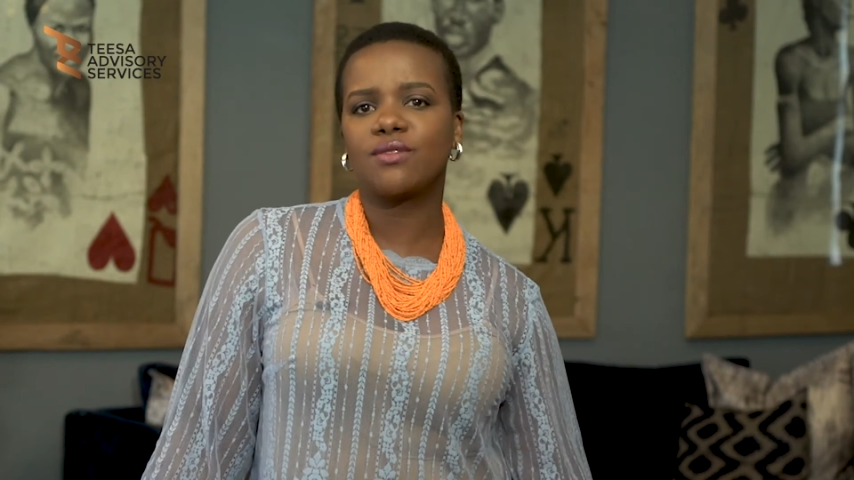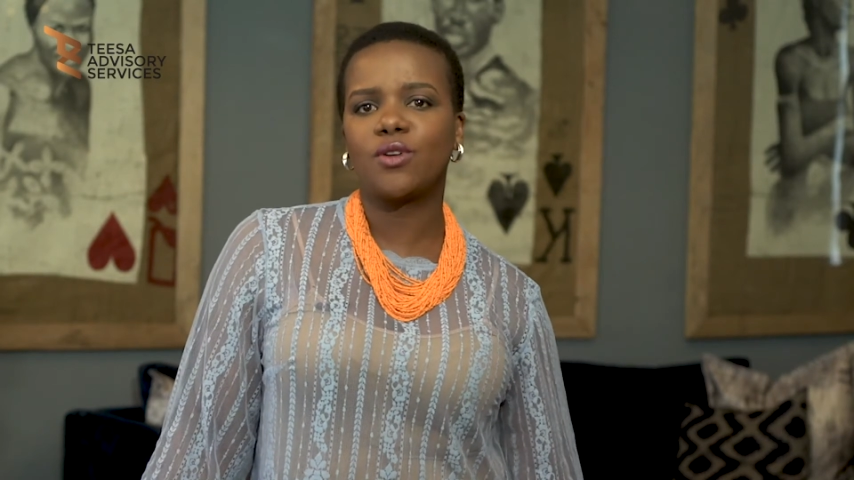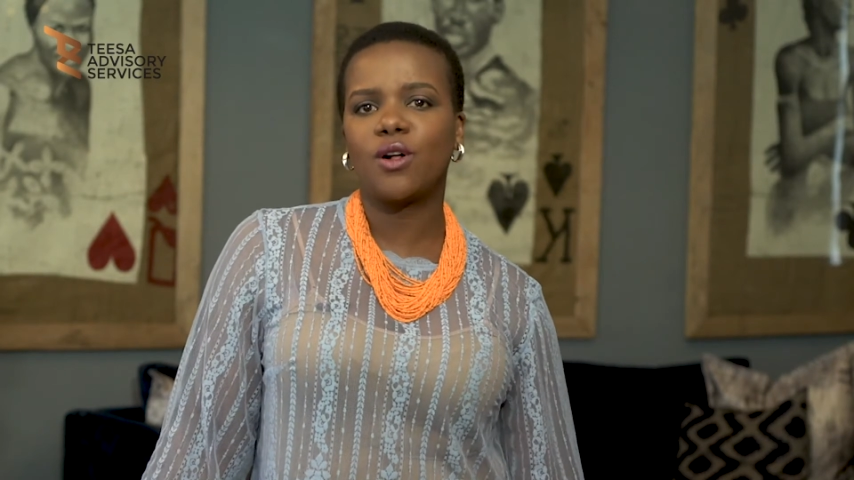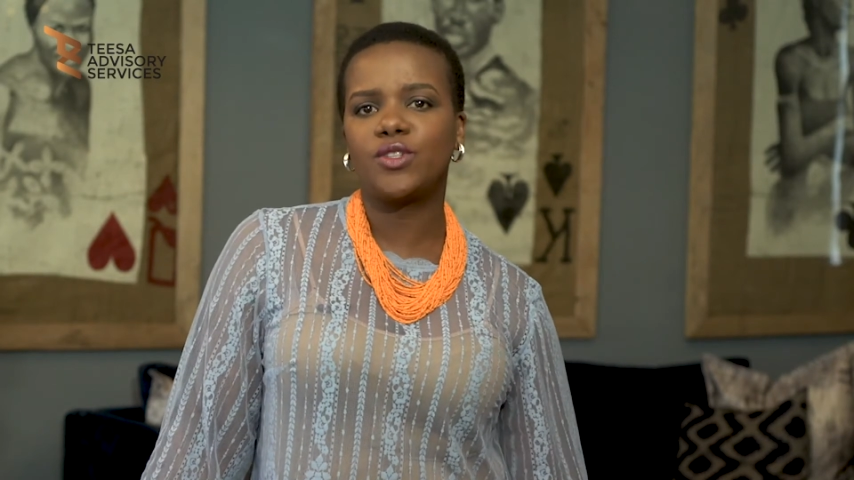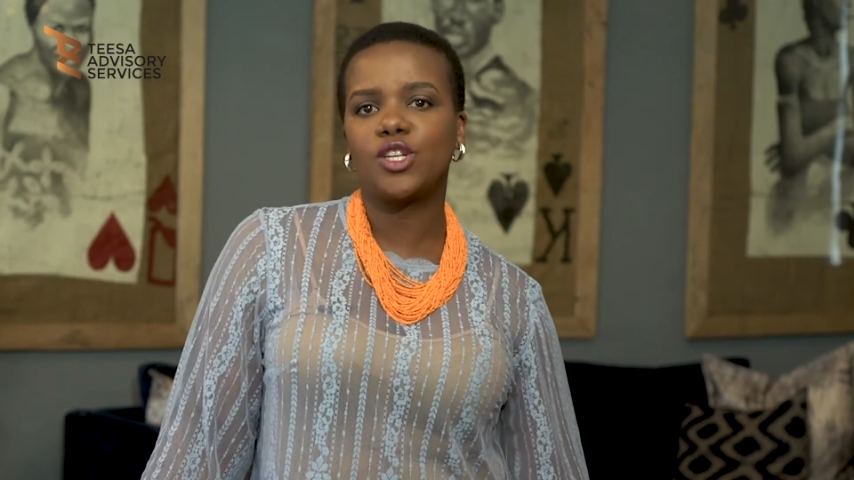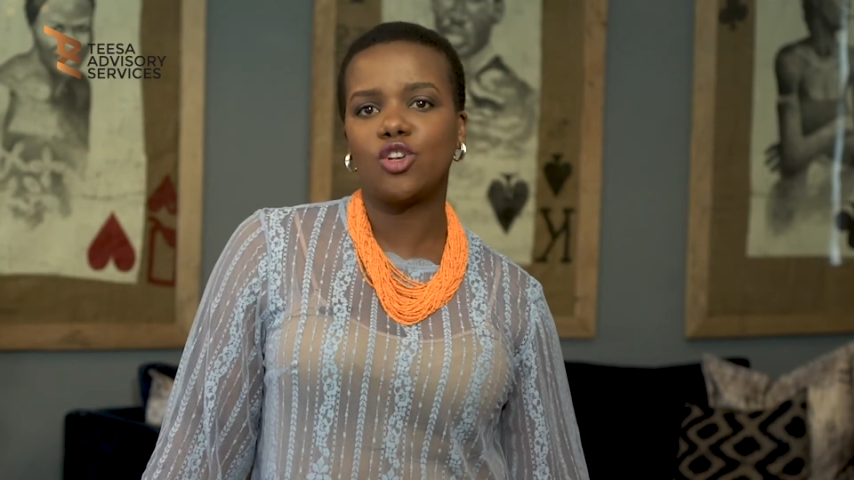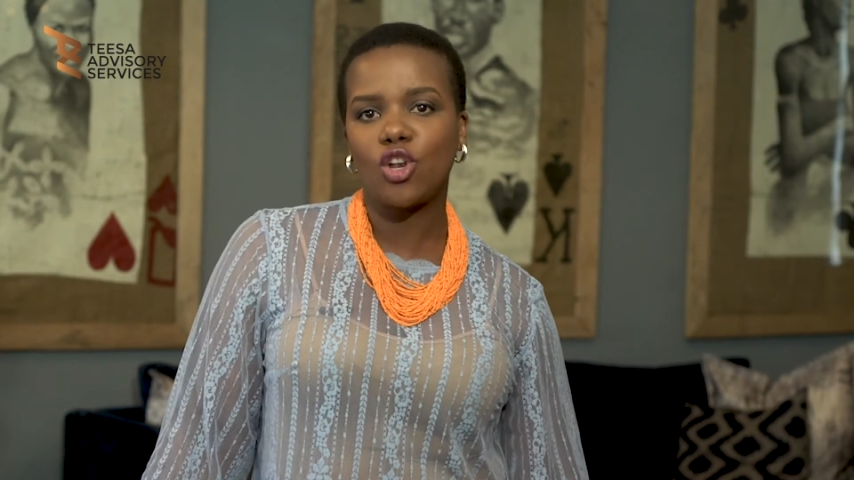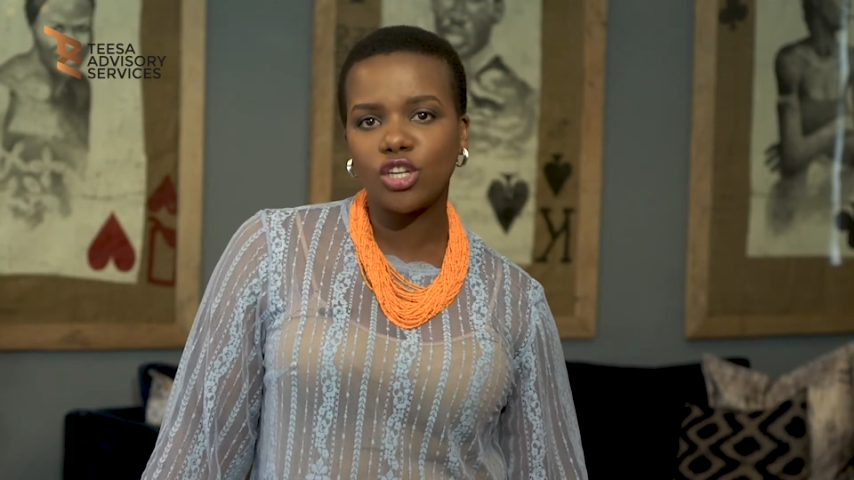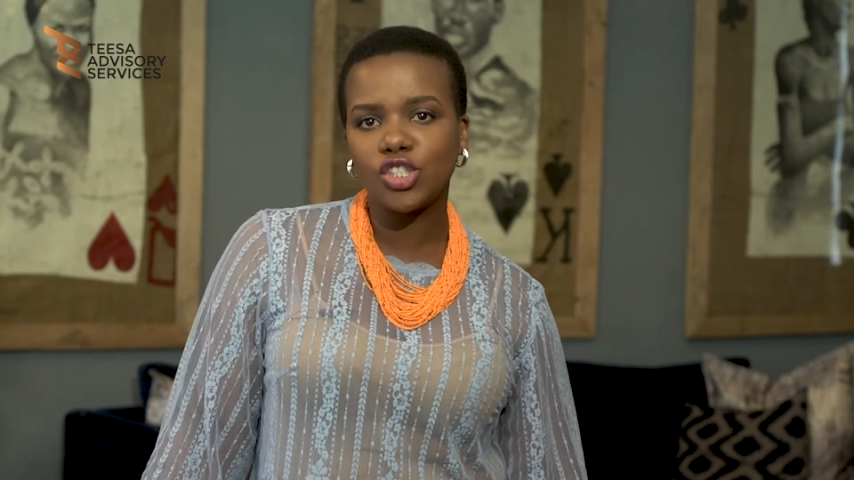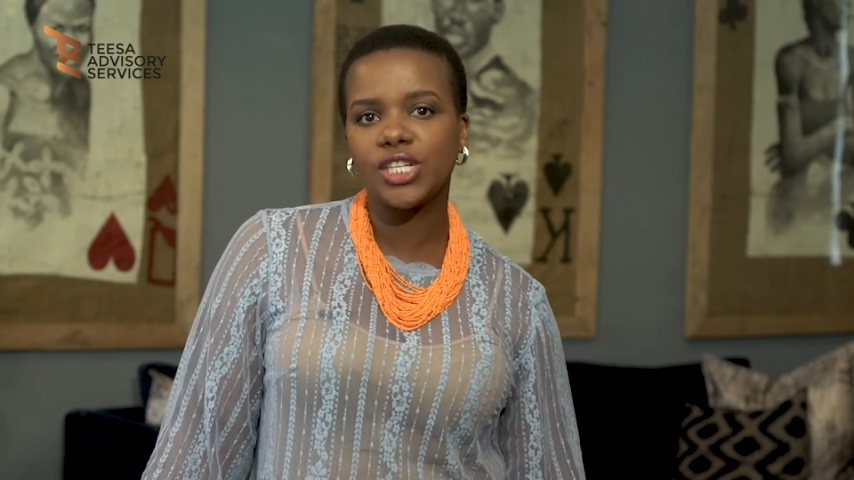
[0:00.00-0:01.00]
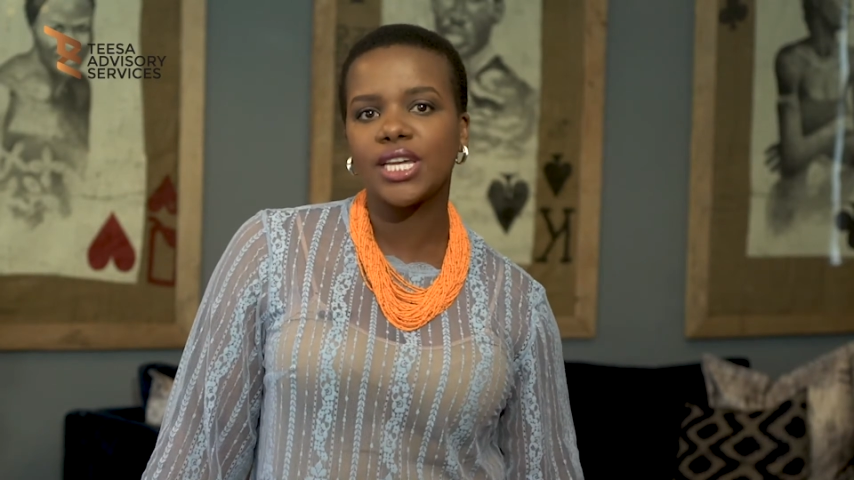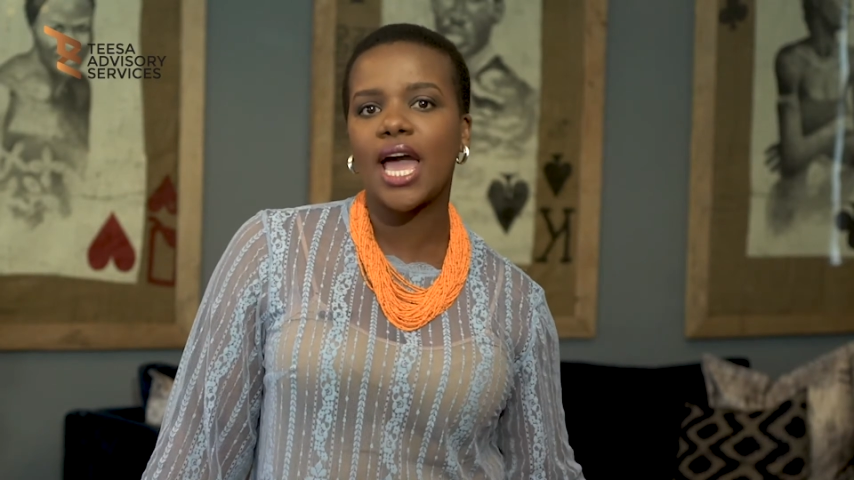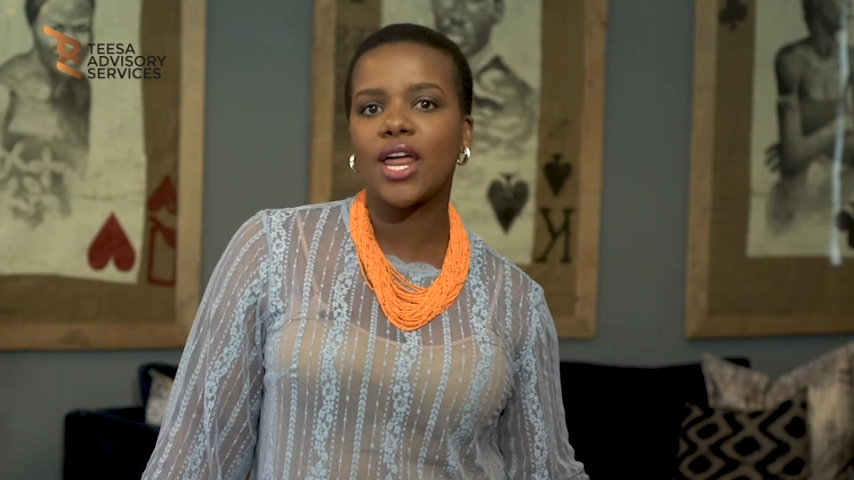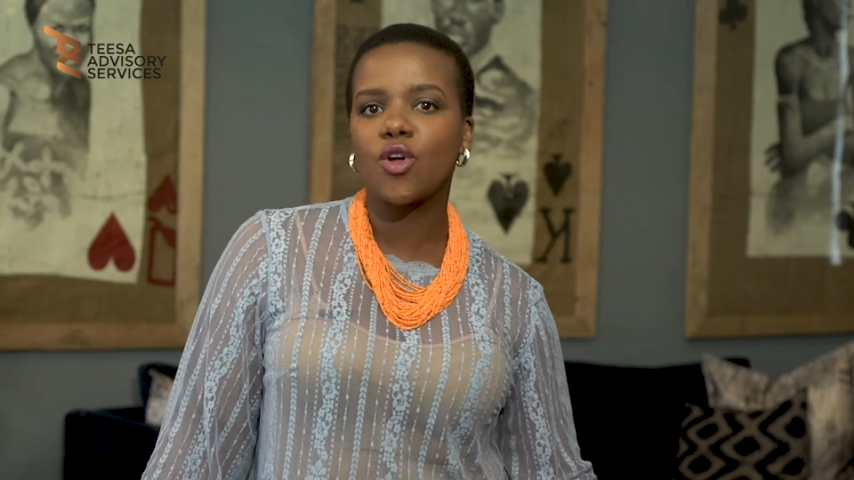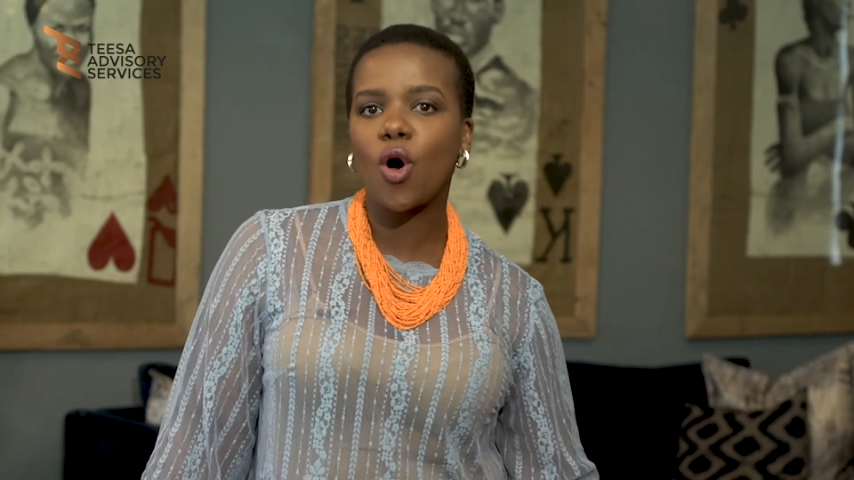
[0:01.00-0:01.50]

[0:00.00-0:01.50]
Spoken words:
involved in launching and